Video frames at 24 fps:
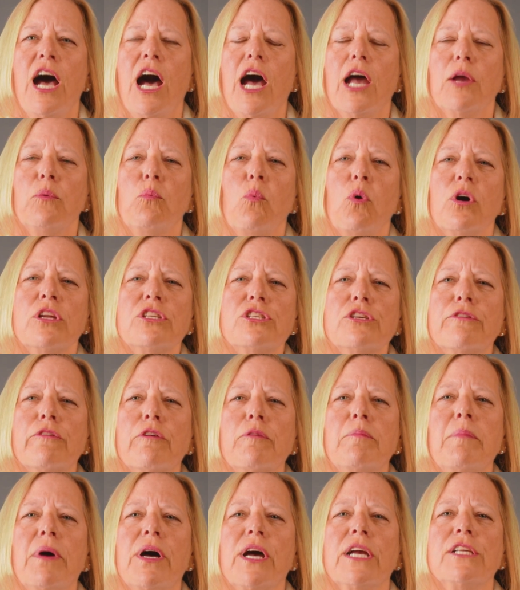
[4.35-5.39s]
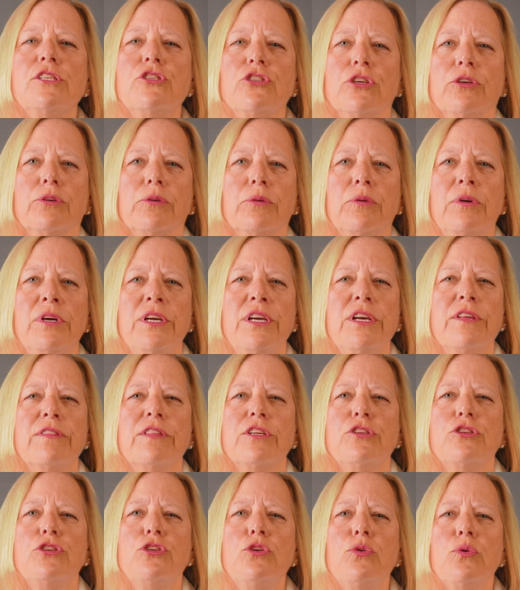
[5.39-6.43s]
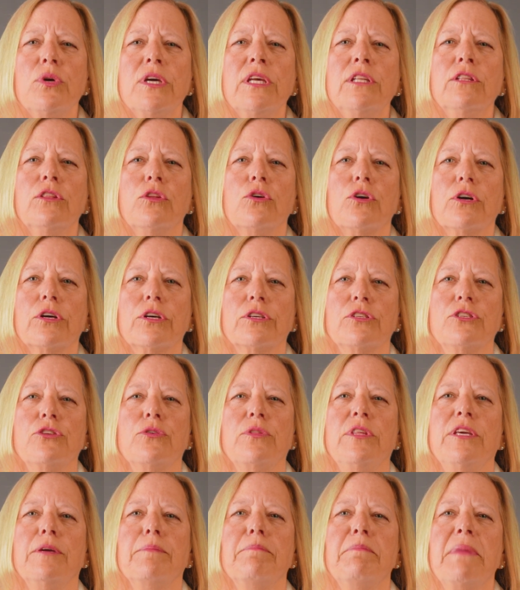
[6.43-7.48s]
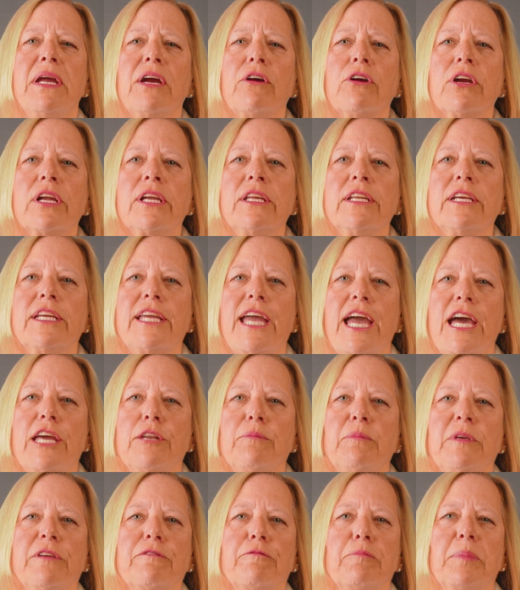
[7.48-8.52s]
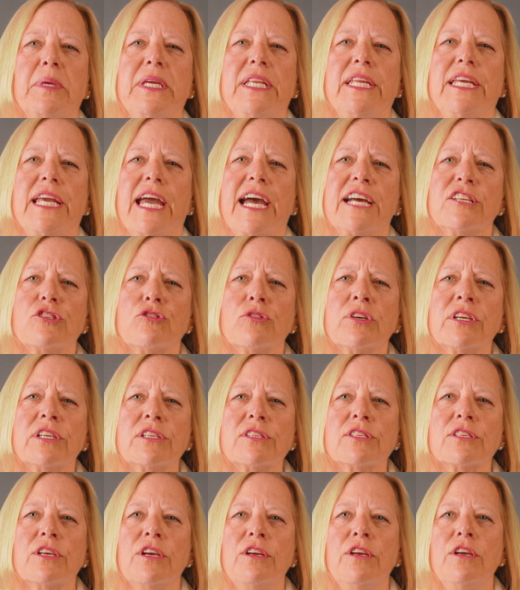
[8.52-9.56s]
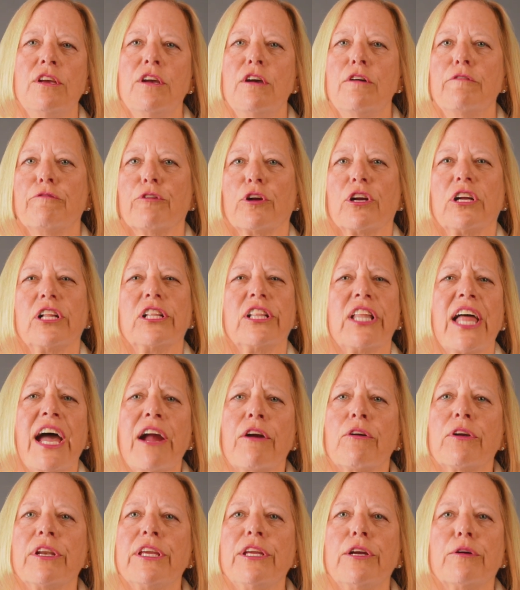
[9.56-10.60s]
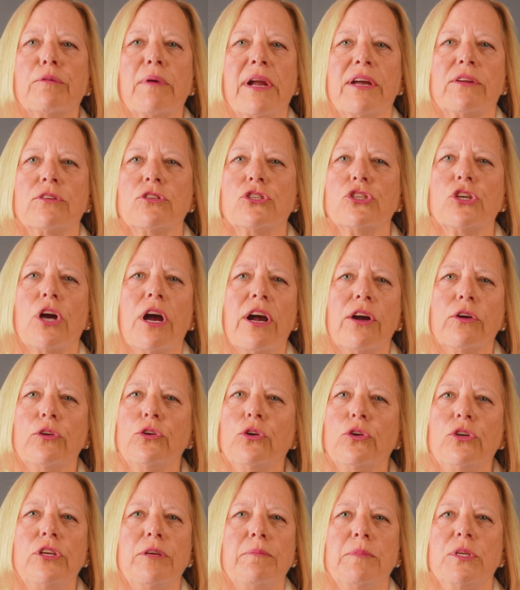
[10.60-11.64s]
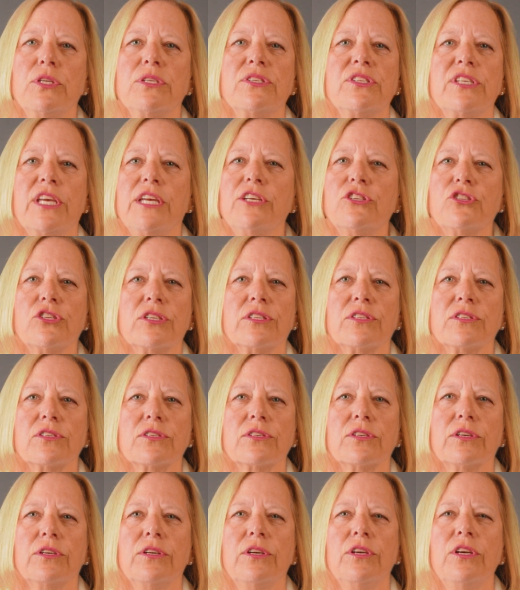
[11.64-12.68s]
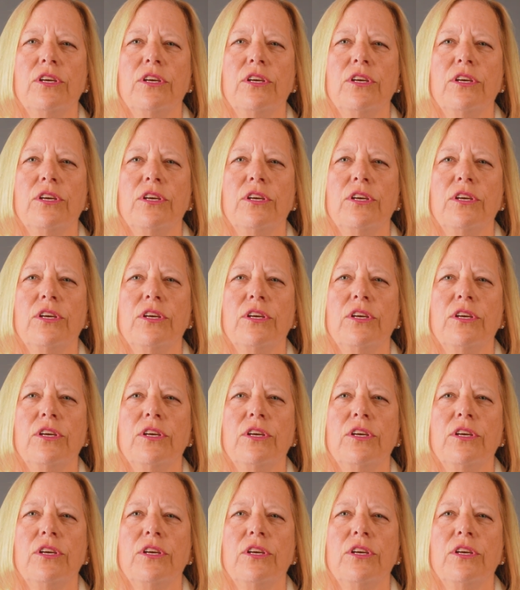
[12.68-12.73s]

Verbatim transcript: I want to remind you that you can look to the American Academy of Pediatrics for clarity around childhood immunizations.